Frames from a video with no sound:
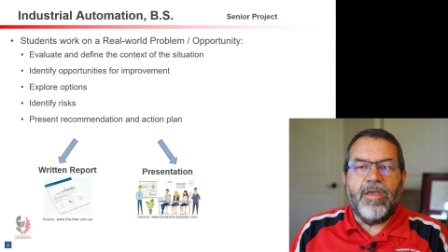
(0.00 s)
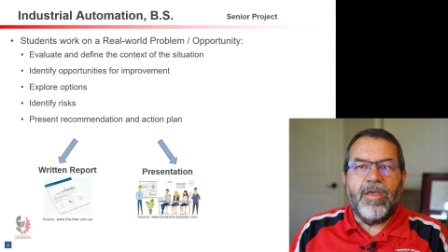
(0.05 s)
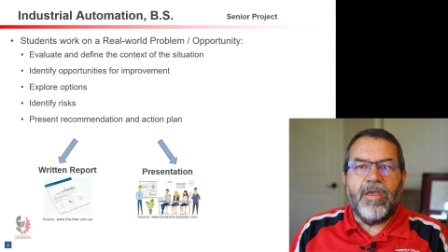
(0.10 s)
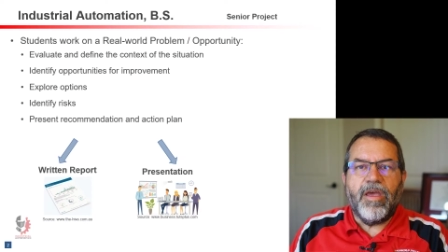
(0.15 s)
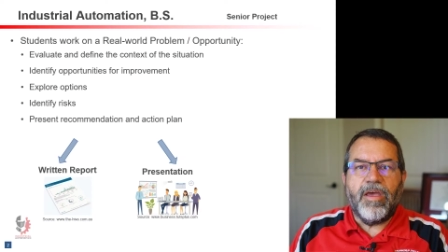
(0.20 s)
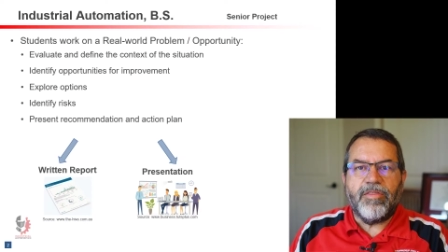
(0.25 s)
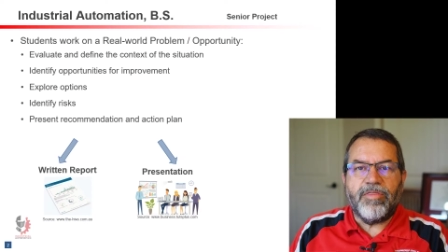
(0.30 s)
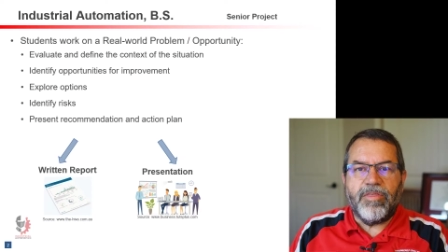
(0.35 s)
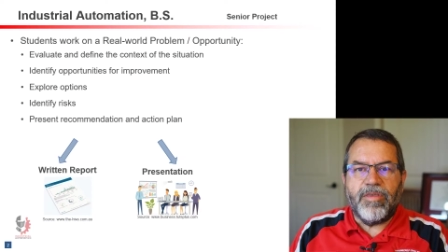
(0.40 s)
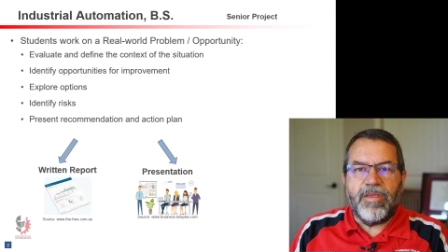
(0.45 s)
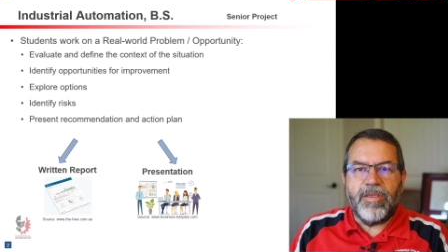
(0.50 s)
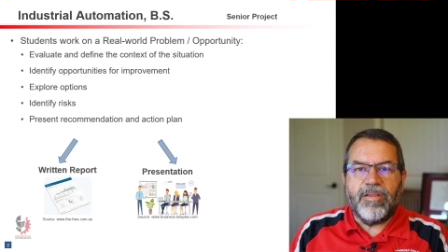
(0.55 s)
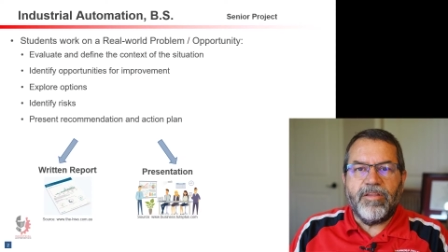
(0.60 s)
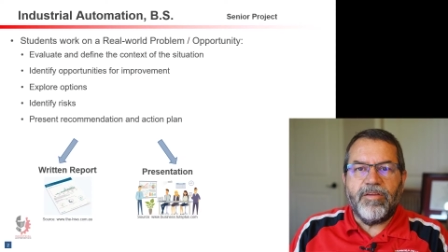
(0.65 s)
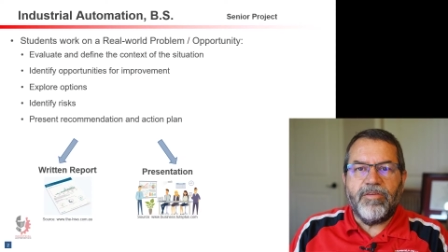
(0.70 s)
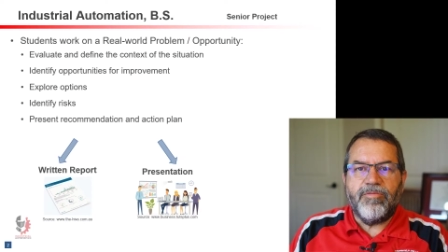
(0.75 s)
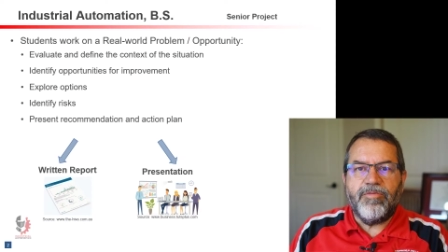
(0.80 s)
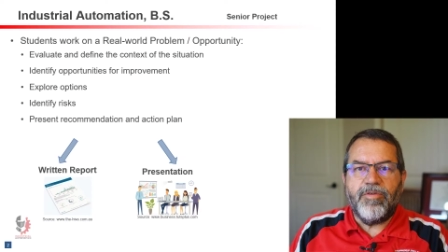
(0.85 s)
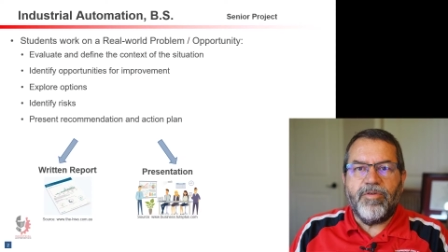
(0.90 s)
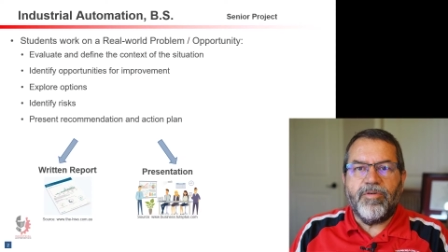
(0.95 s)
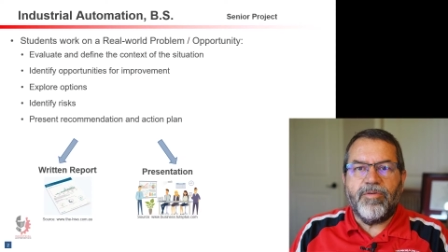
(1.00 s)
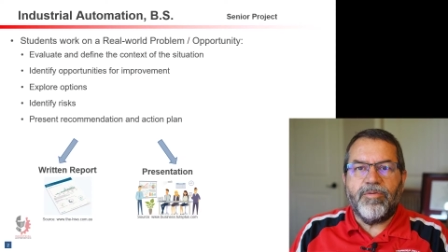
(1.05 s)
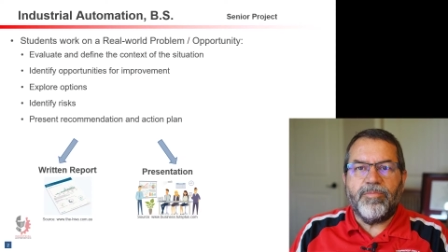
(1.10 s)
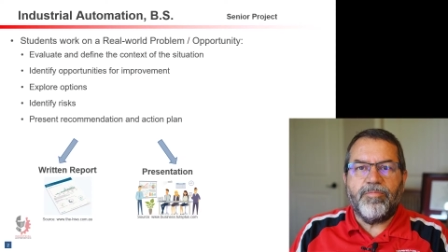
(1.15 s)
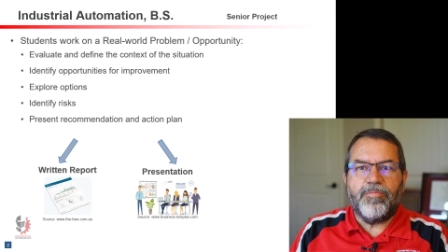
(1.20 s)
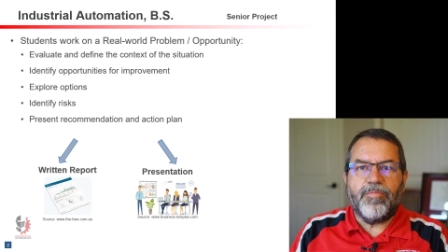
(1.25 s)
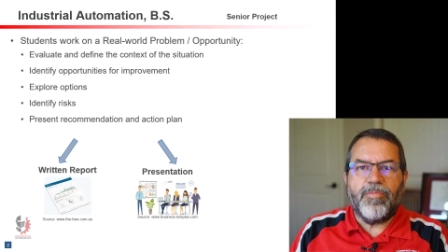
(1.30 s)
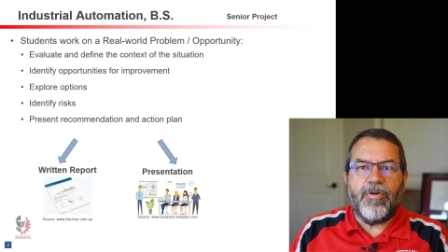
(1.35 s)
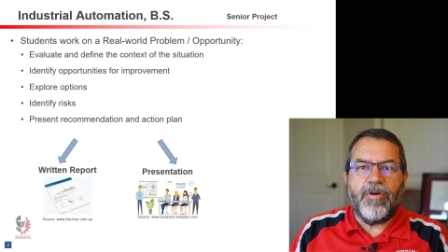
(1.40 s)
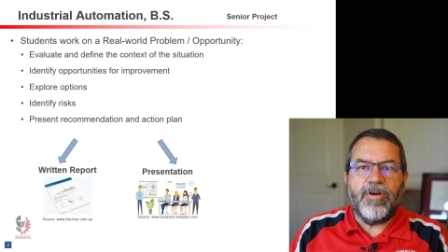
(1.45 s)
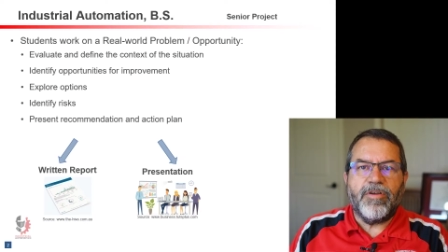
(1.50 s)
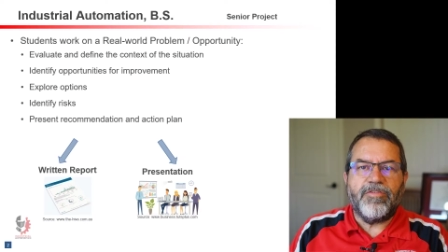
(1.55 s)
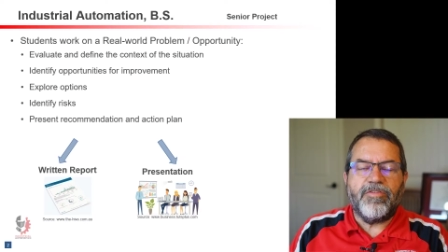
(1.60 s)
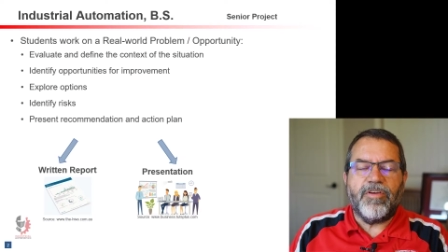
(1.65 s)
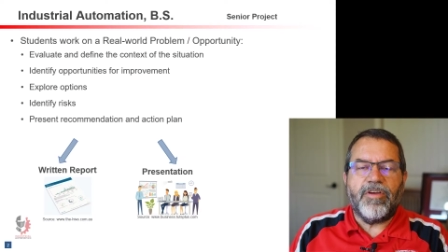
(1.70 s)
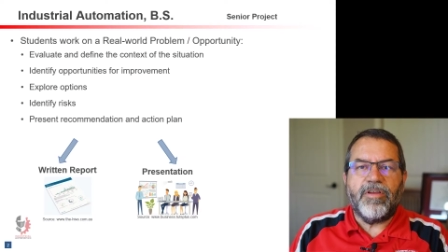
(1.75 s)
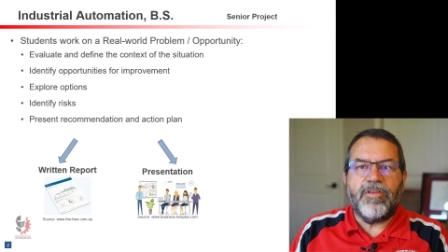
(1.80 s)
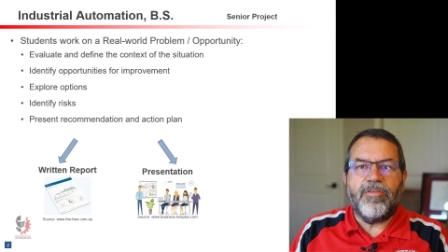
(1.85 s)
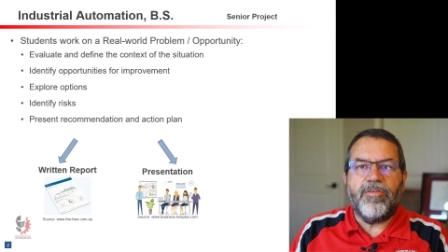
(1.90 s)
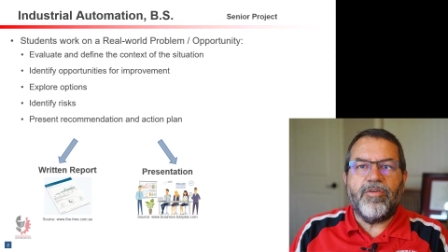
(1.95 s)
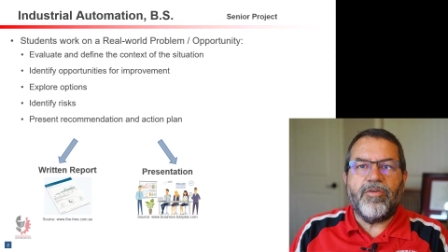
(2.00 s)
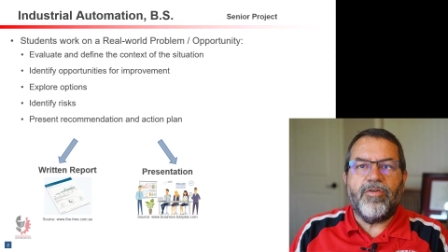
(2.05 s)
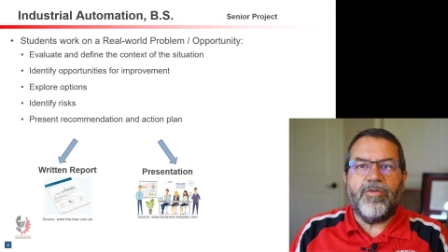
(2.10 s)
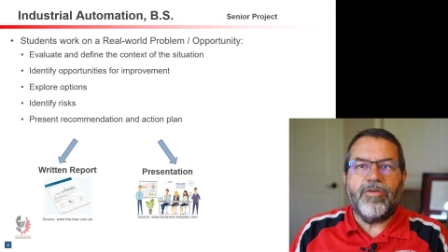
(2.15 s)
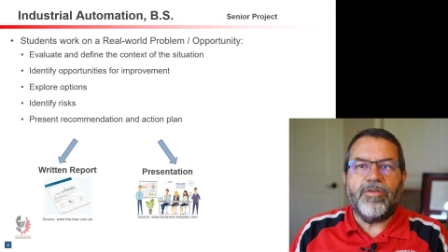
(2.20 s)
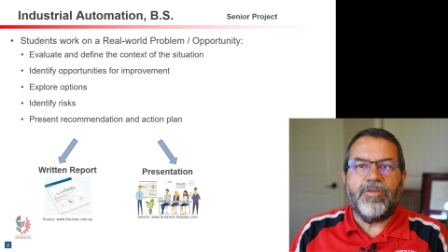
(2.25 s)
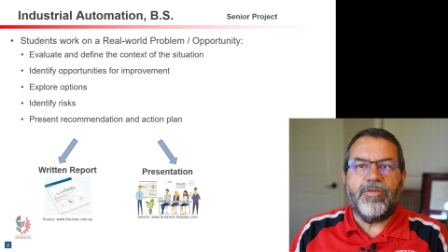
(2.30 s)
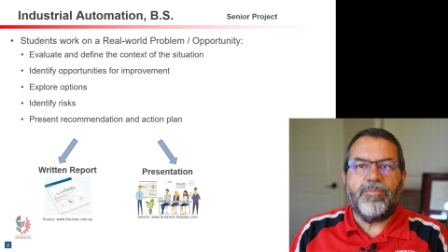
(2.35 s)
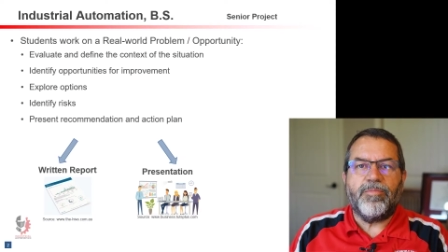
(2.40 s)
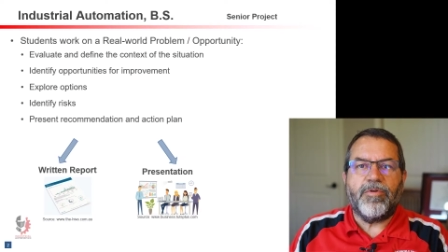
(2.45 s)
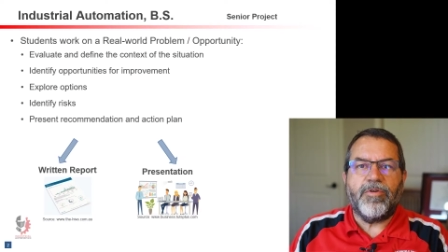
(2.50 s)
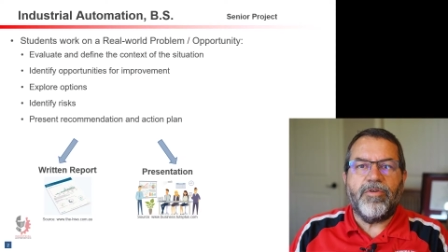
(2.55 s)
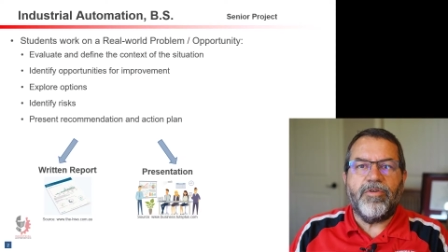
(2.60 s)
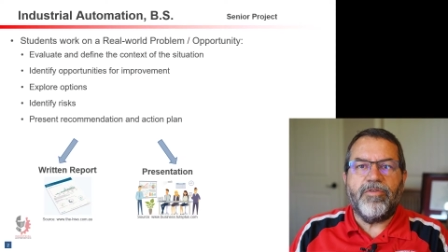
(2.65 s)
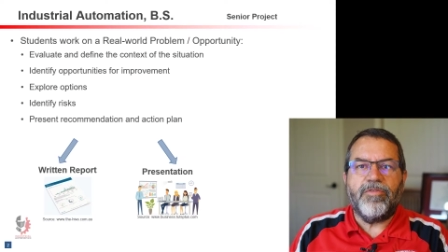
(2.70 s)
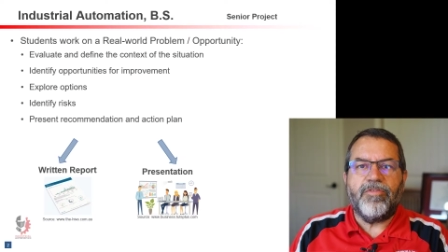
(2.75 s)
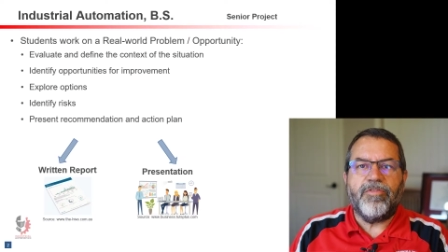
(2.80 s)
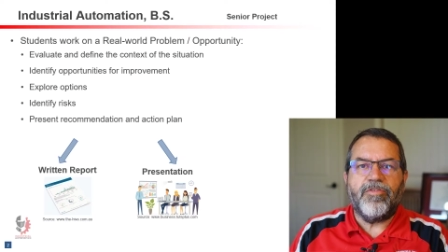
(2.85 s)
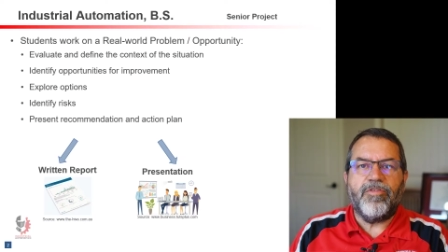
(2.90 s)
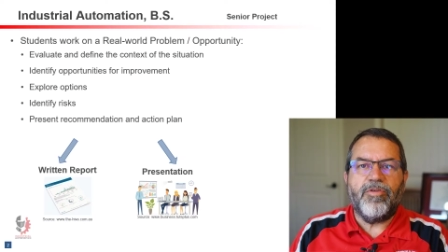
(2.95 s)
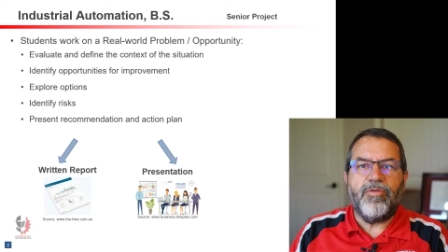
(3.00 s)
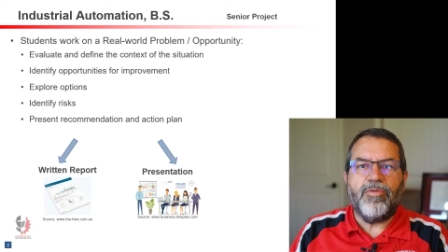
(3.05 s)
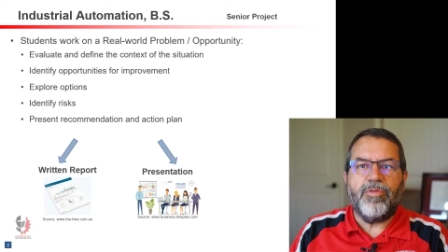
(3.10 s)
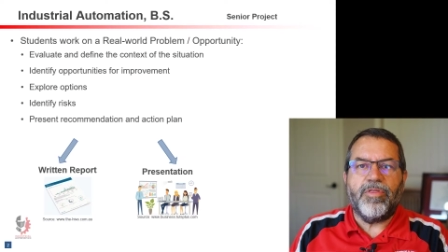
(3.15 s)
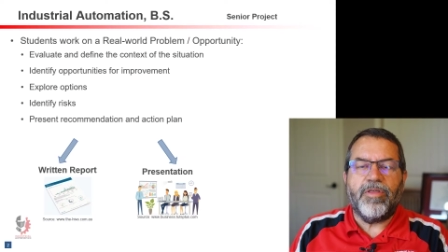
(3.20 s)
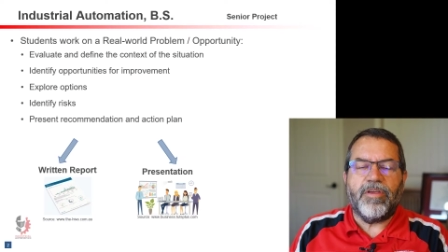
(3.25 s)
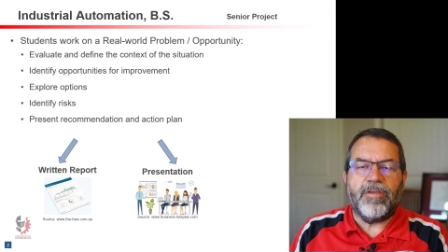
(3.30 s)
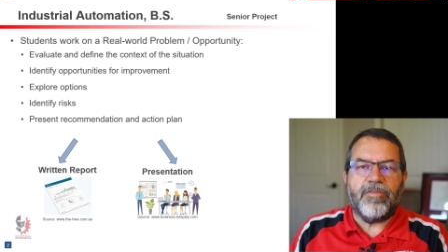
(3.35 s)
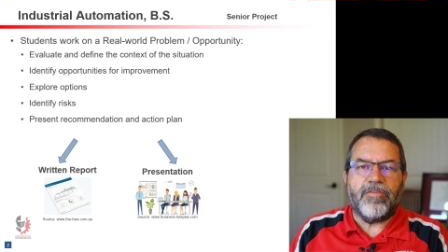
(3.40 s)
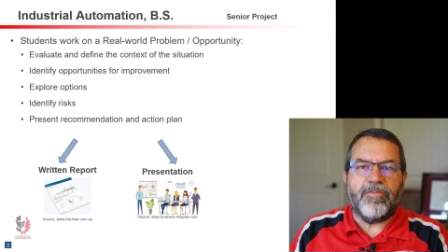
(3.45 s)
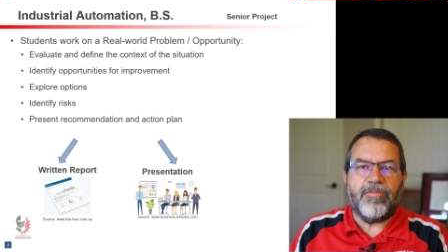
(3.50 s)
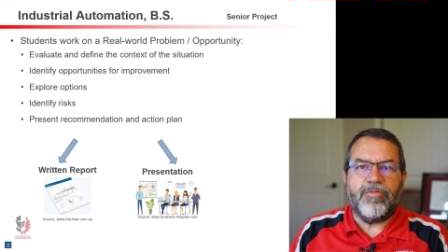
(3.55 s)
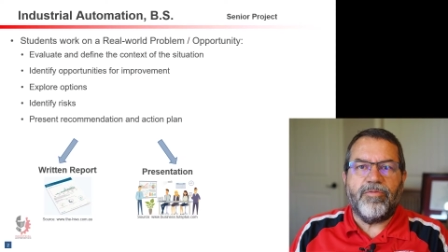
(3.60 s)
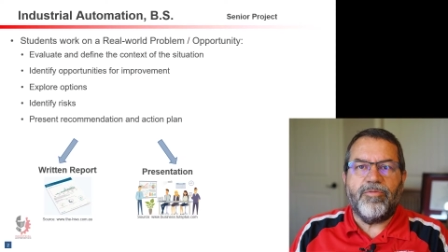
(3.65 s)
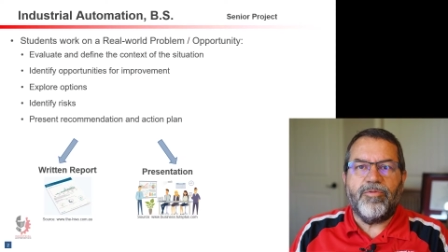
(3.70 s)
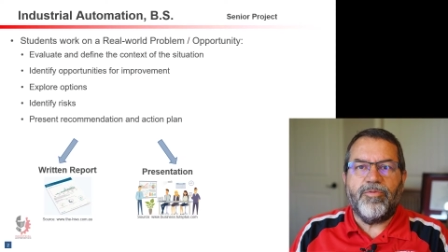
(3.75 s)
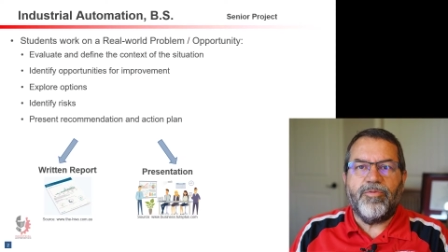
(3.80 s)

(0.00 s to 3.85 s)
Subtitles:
At the end of your project, you're going to produce 2 things.